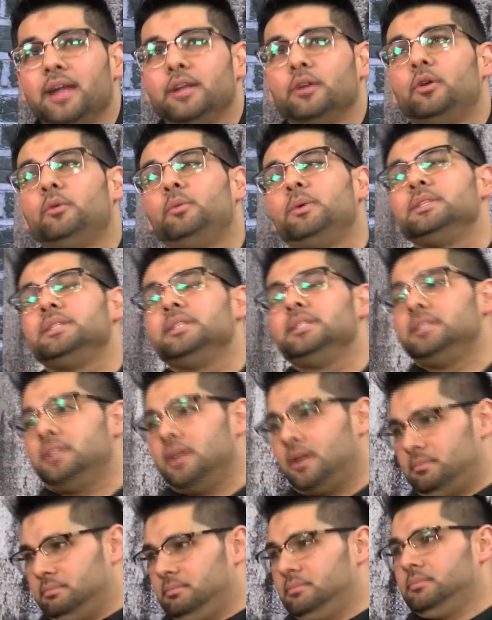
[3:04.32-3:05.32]
wasn't
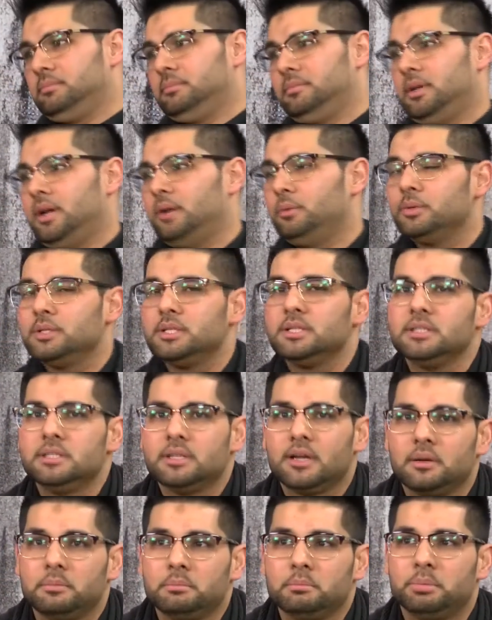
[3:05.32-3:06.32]

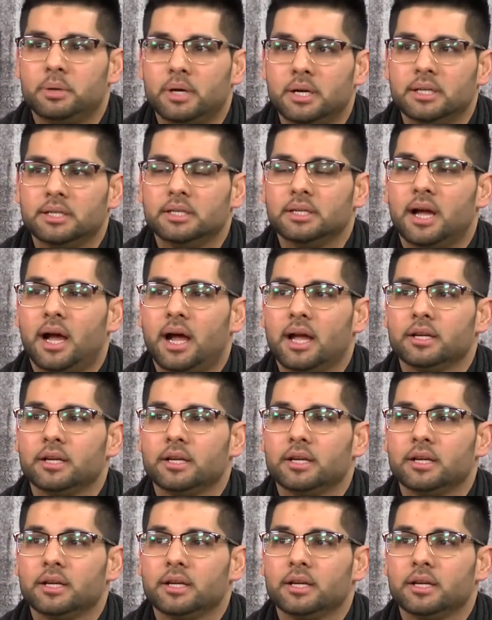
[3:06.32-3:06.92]
dumb, but I